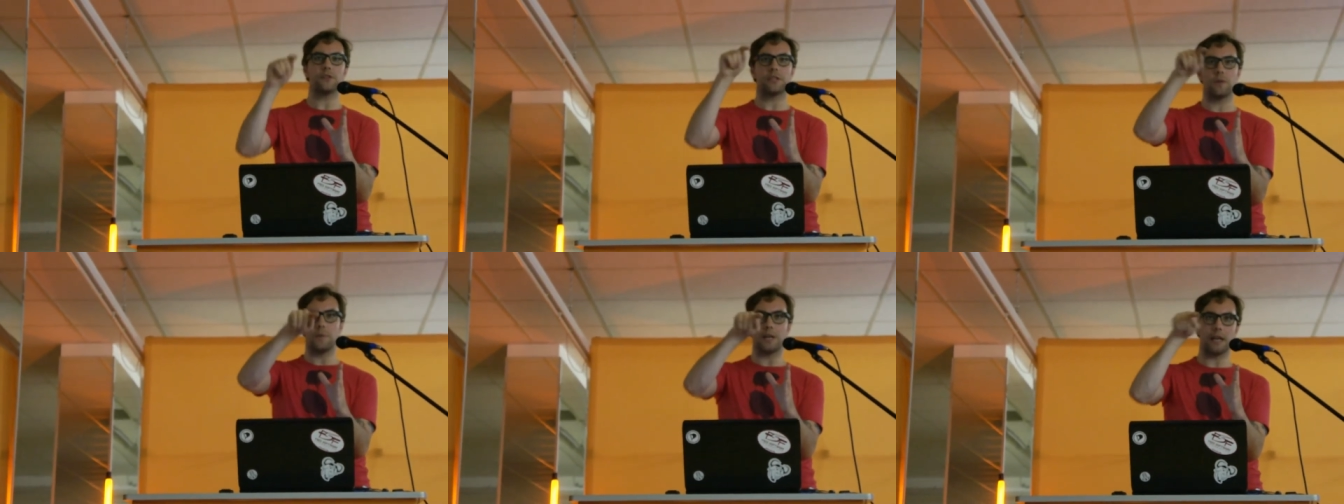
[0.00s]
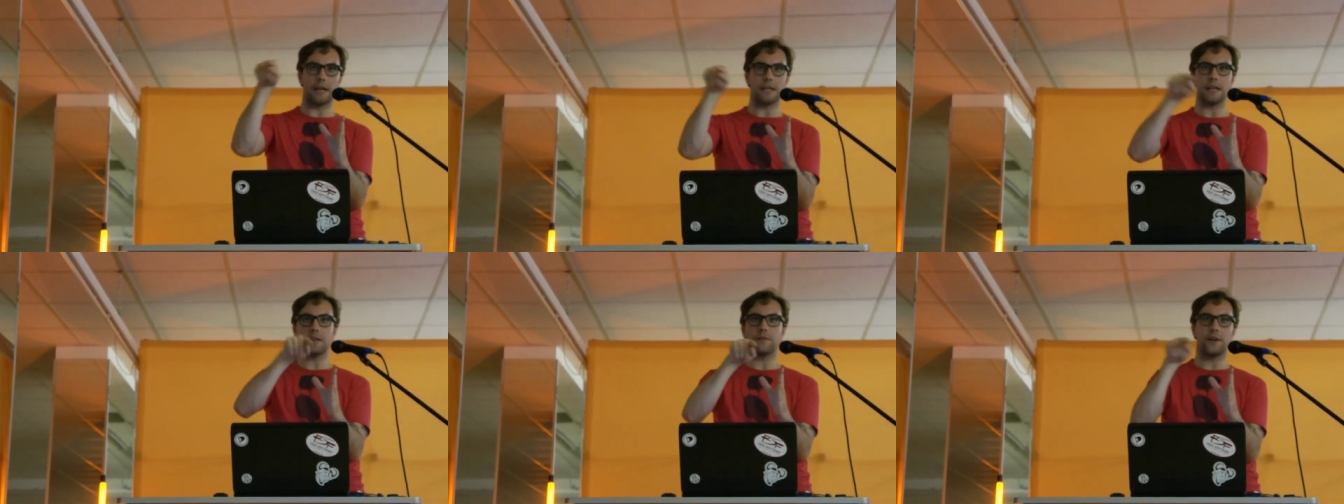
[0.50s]
and we can
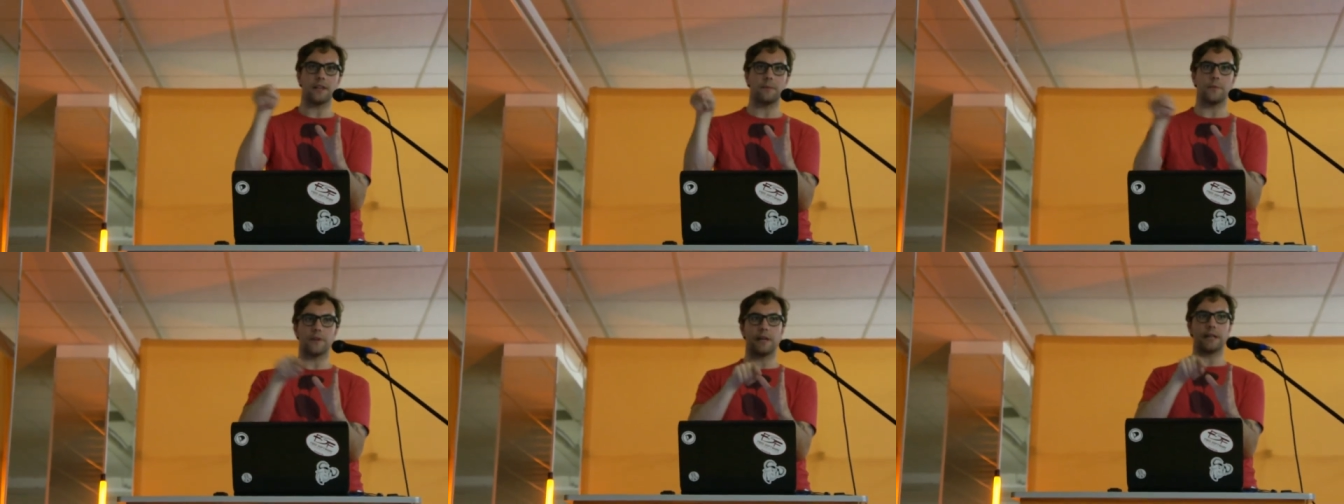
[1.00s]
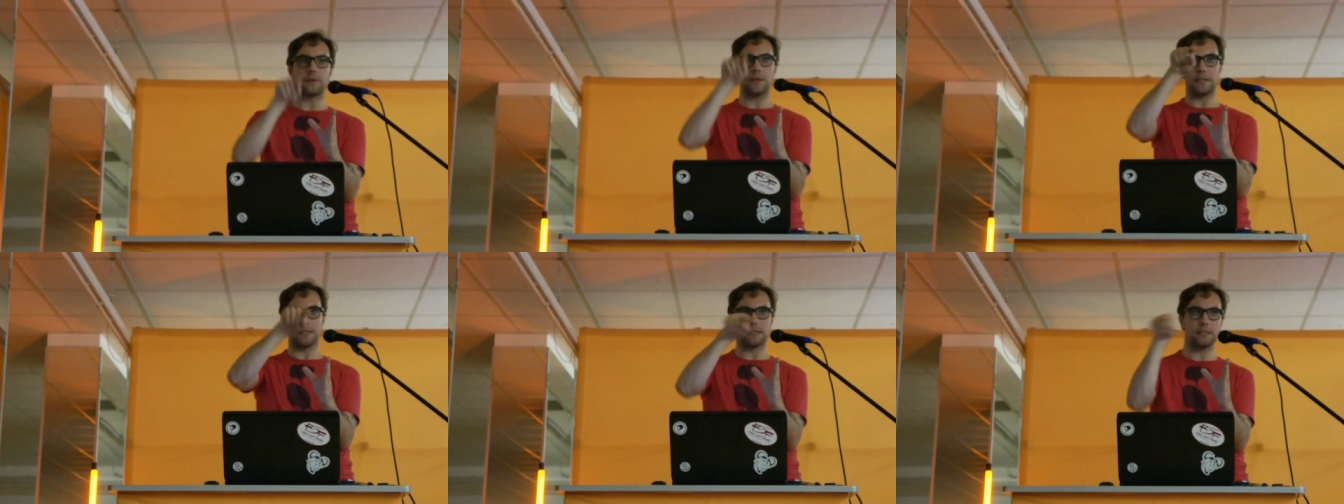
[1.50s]
identify them with an x ray
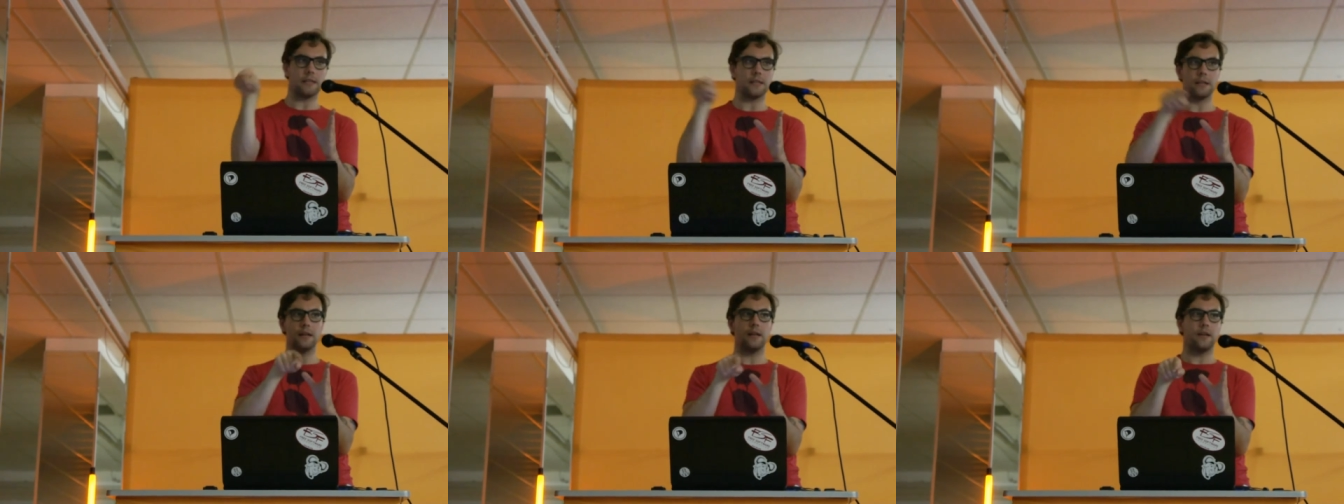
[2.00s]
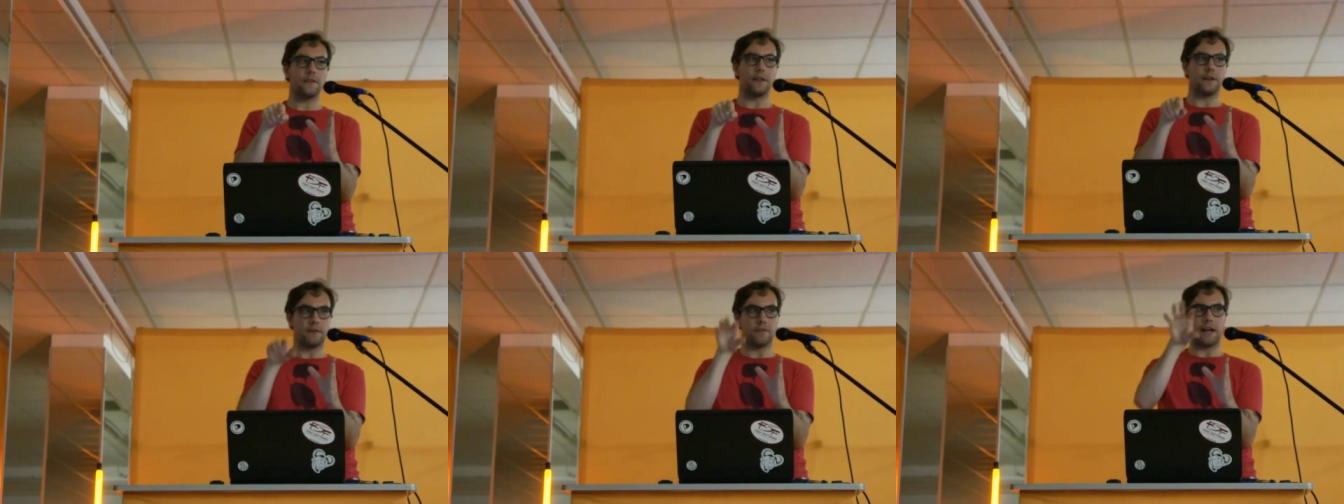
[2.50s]
to see that,
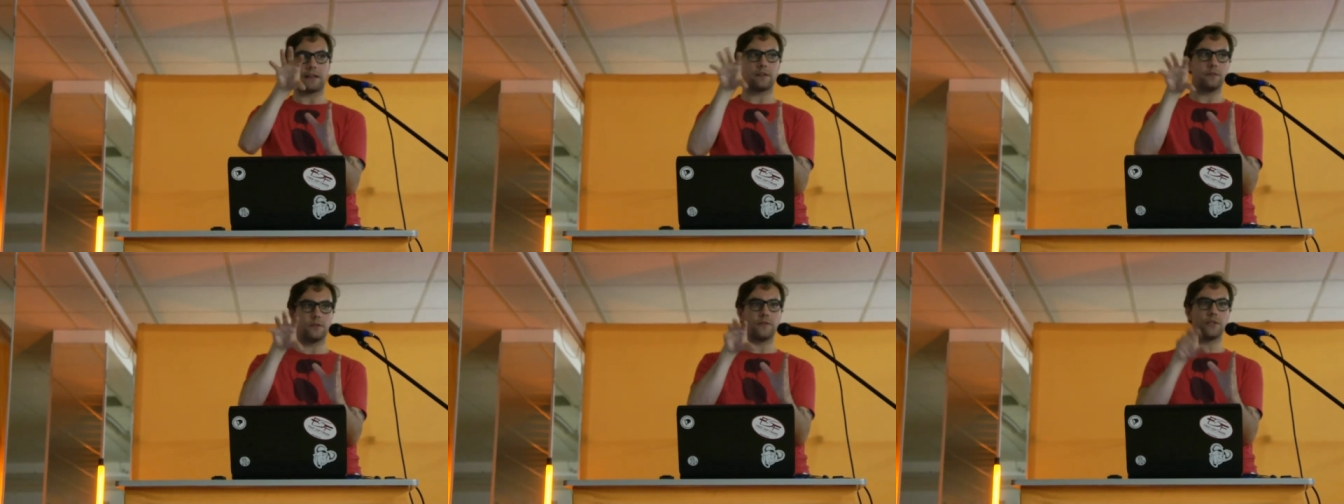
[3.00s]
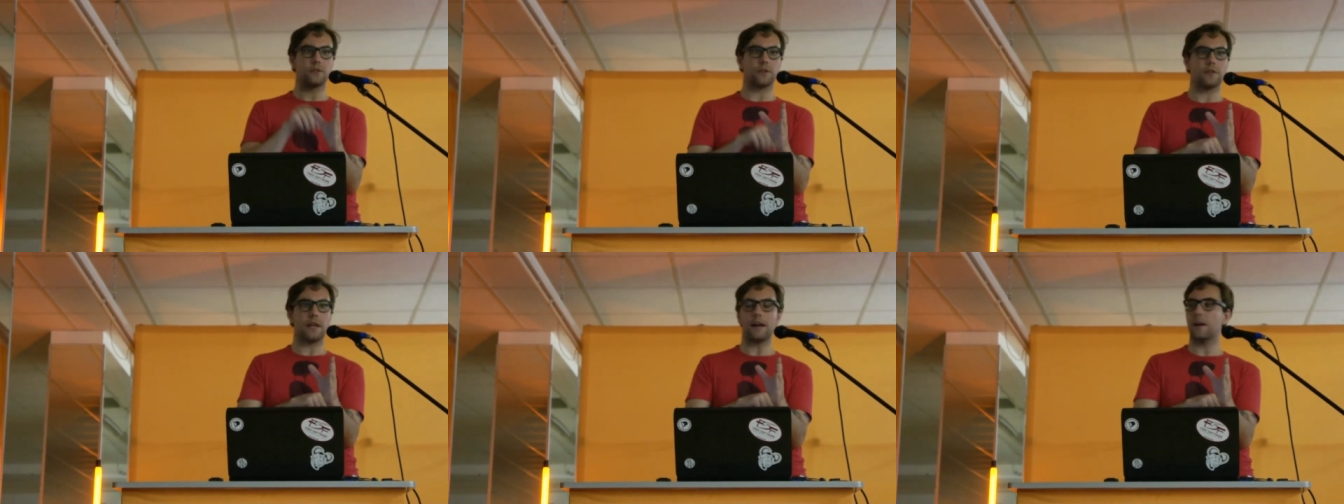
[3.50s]
in fact, those features are
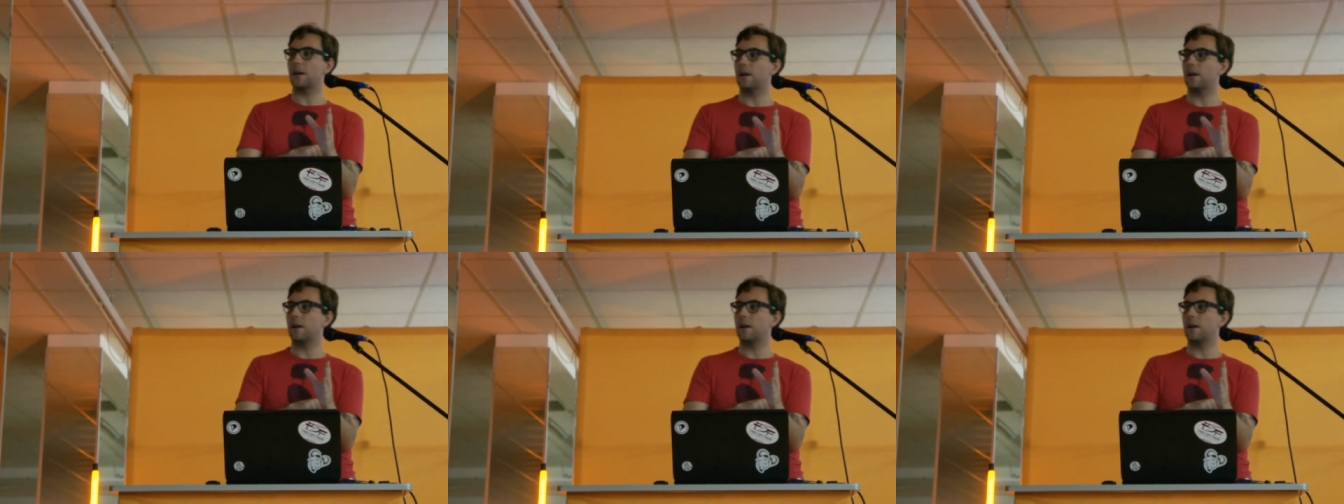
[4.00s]
there.